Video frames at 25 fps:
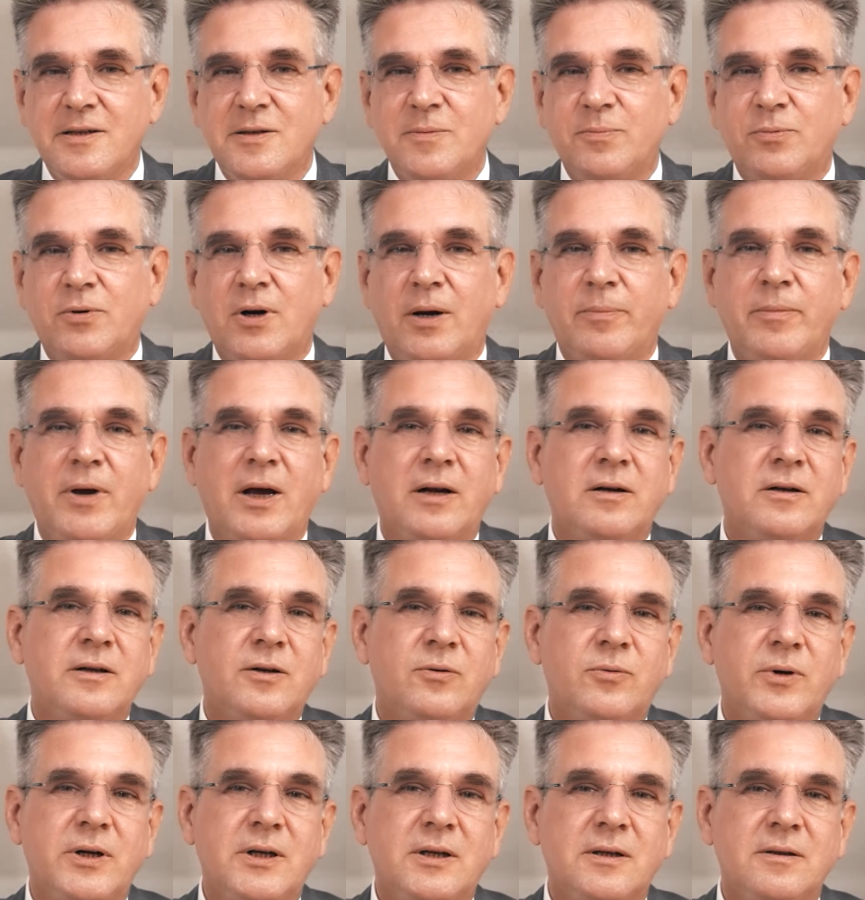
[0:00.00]
is primarily
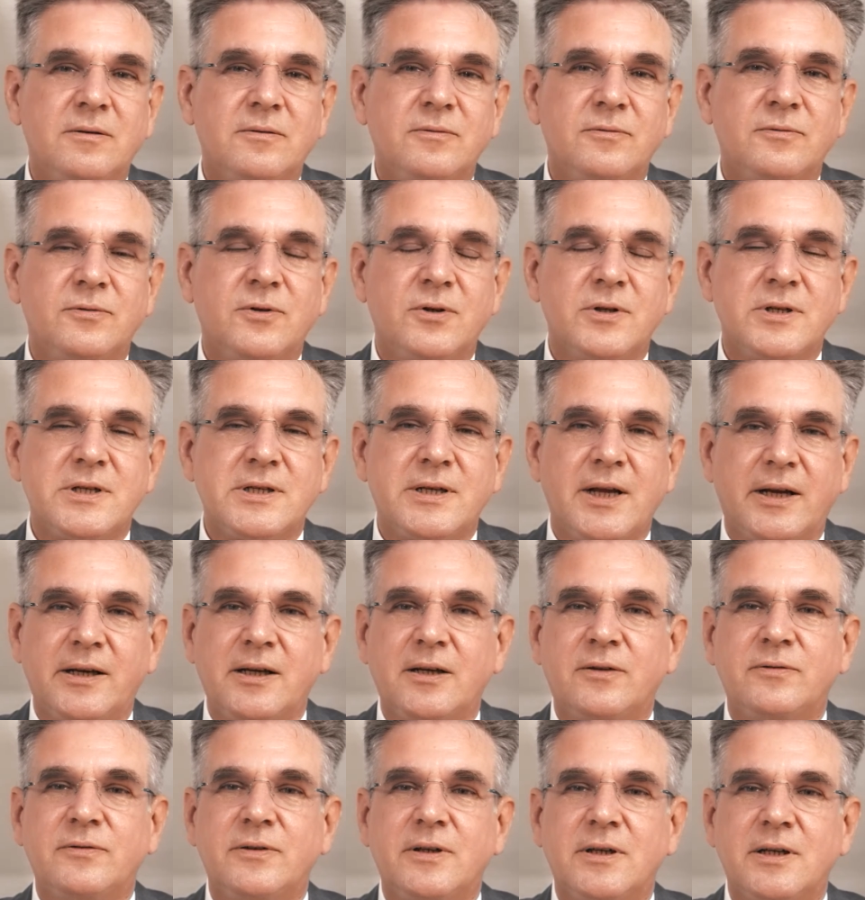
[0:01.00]
written for
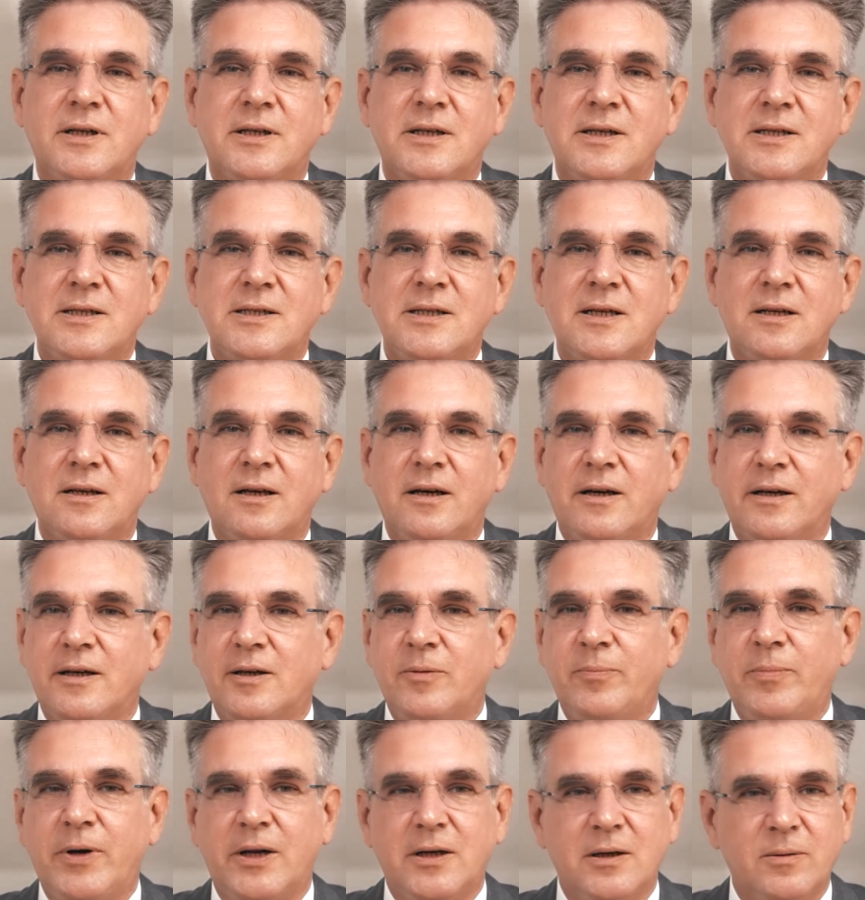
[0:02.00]
static filters
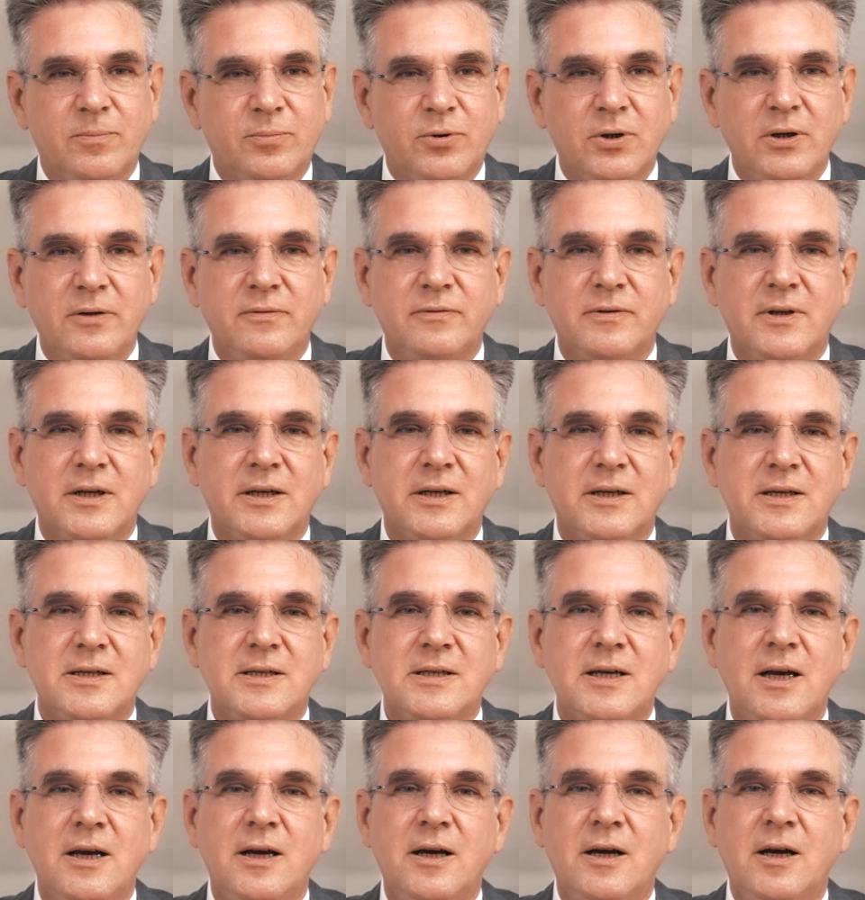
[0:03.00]
like panel
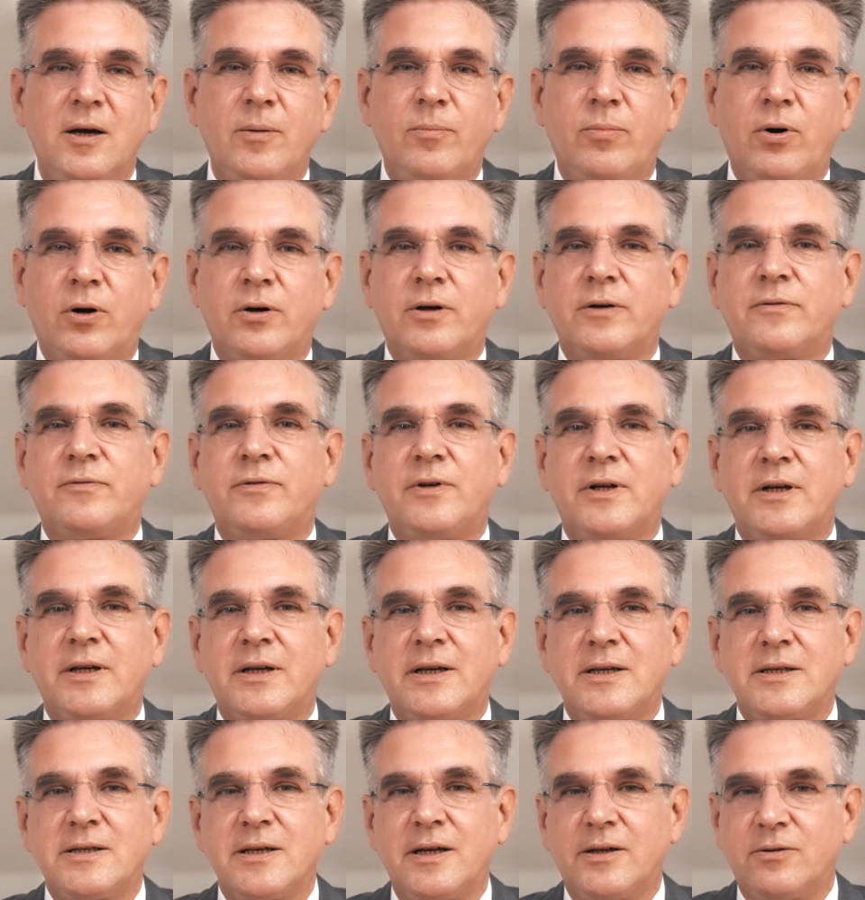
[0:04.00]
pre-filters, pocket
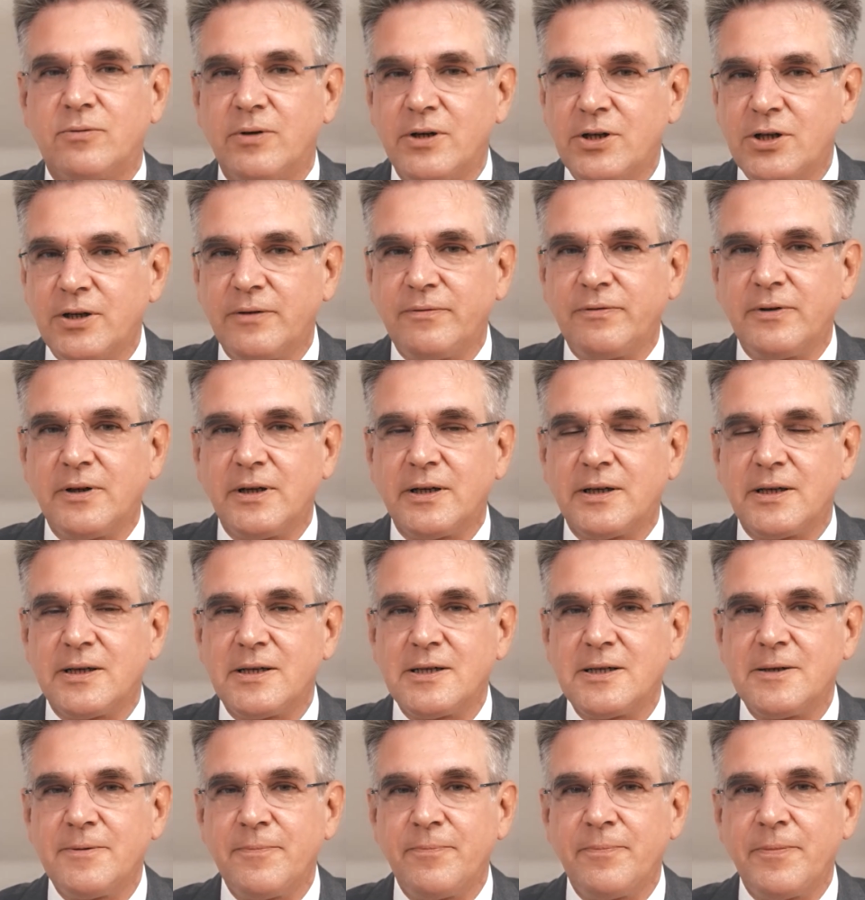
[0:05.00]
filters and rigid
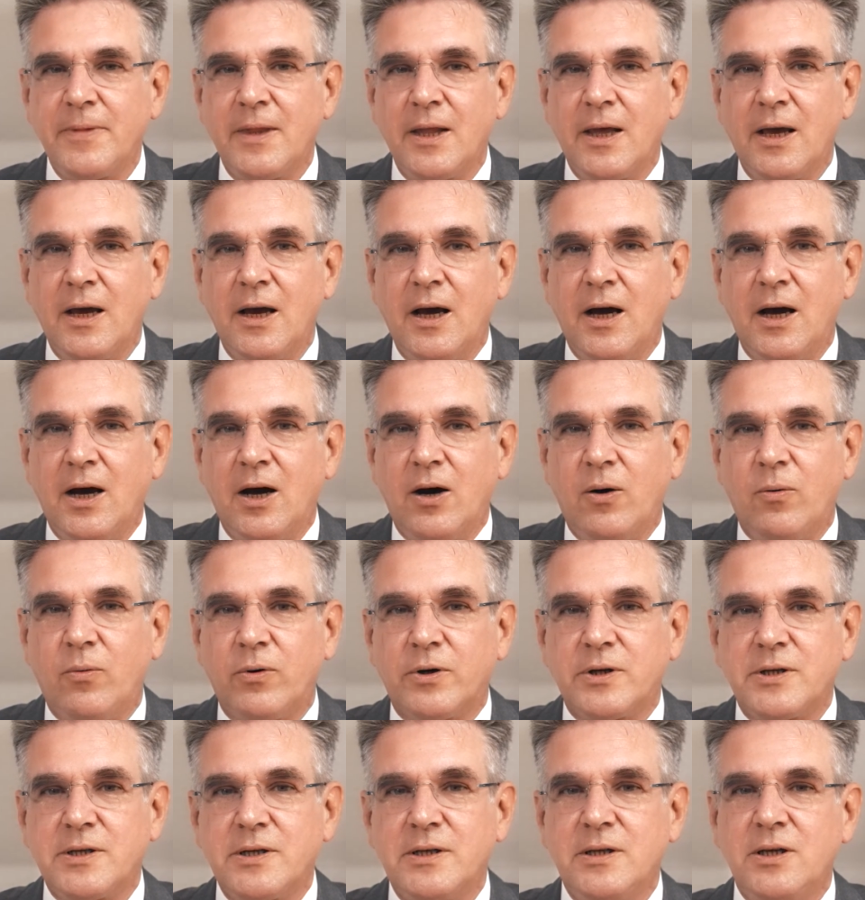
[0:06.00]
filters.
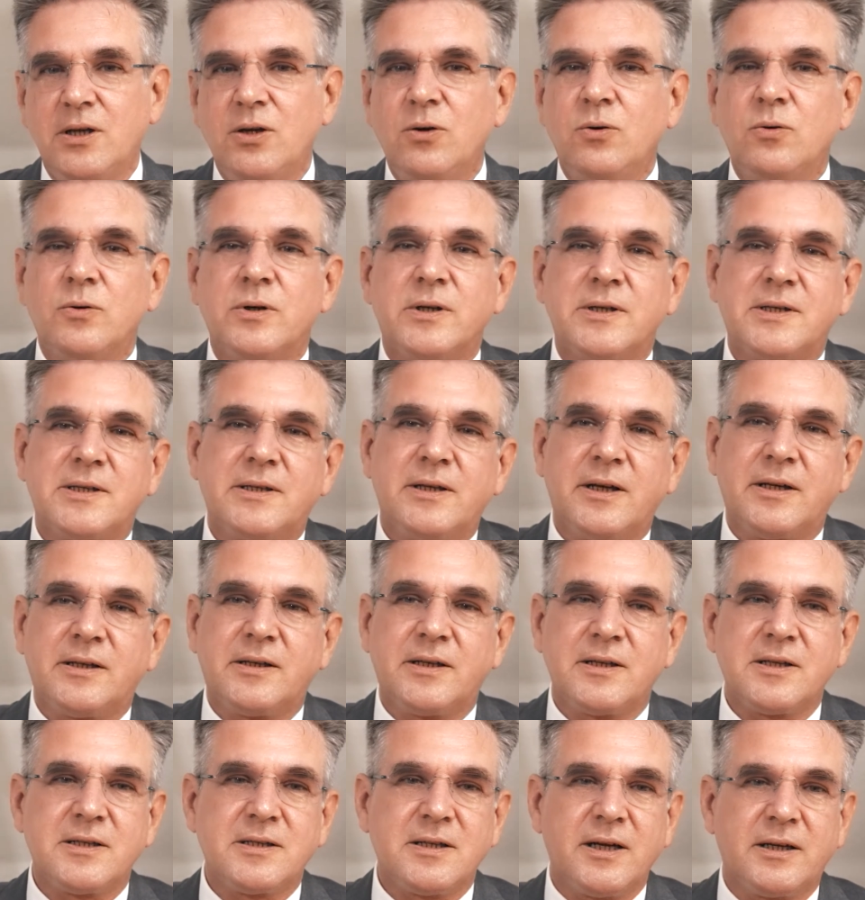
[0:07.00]
What is new is that
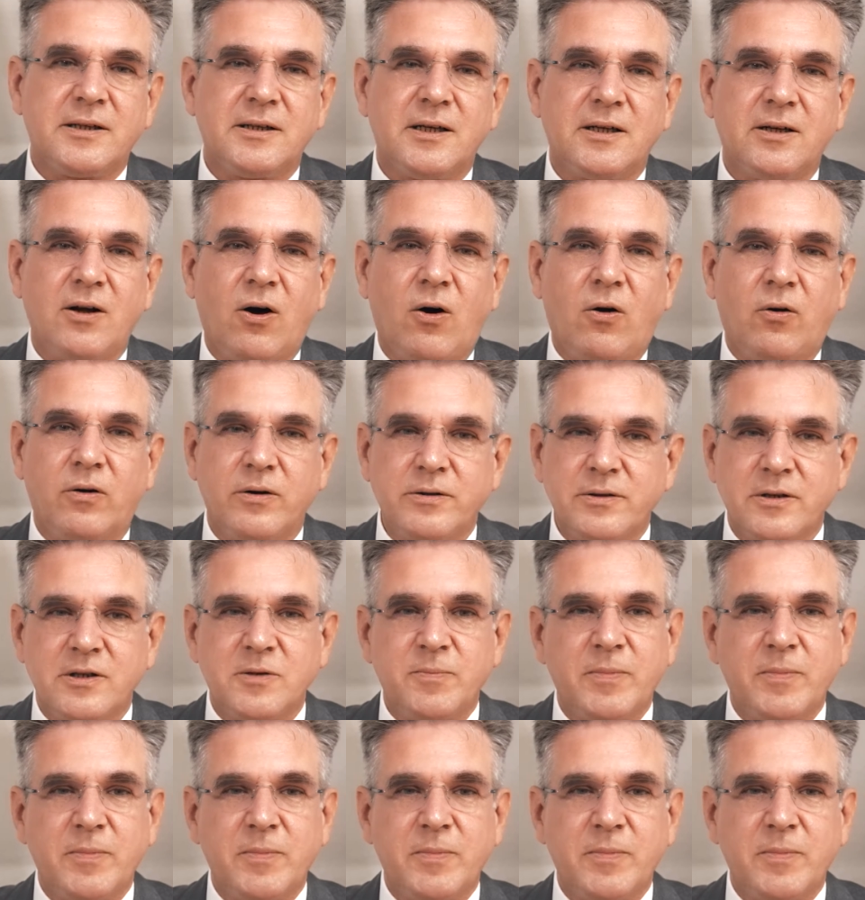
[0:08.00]
the standard also